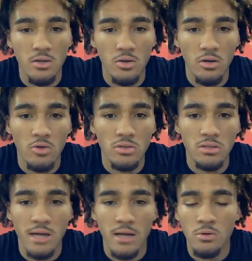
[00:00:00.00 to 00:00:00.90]
you know, the coaches
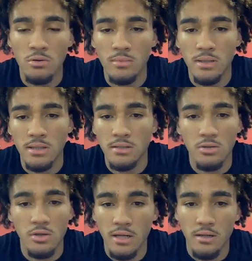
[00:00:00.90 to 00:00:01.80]
got on him and,
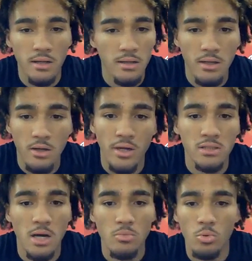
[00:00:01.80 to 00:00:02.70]
you know, they did a great
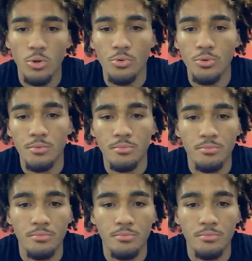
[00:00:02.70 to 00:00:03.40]
job of recruiting him.